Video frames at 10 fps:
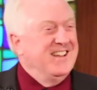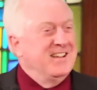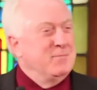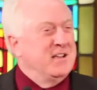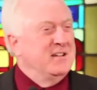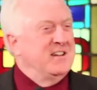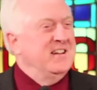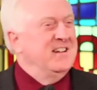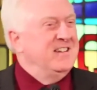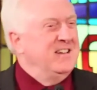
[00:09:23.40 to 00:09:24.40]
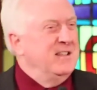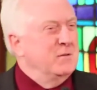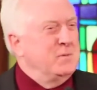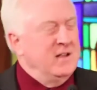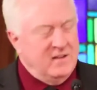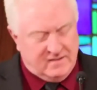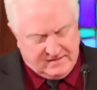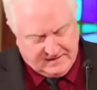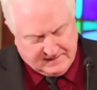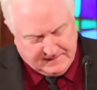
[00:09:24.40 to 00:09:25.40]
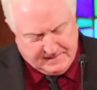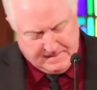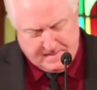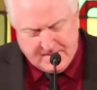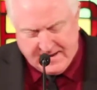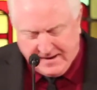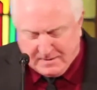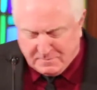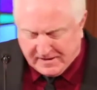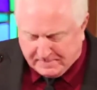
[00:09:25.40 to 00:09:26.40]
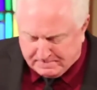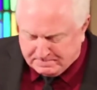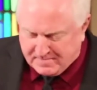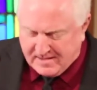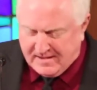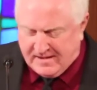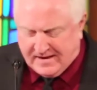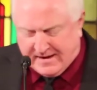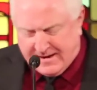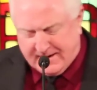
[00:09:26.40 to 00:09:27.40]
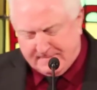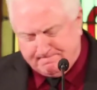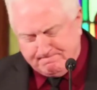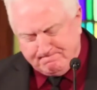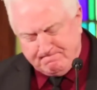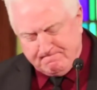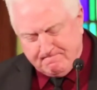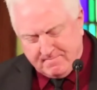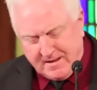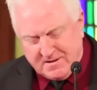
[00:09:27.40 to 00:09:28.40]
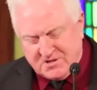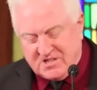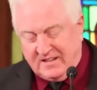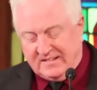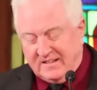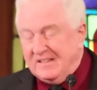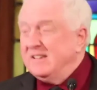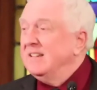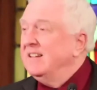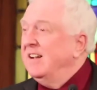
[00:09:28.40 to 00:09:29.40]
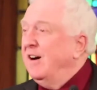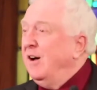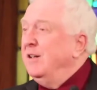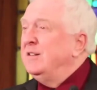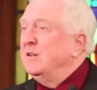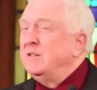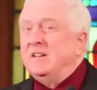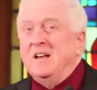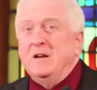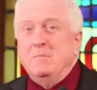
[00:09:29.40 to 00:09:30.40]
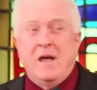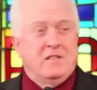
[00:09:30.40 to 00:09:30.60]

uh, because I didn't see the peace. Anyway, um, Jesus also said in Matthew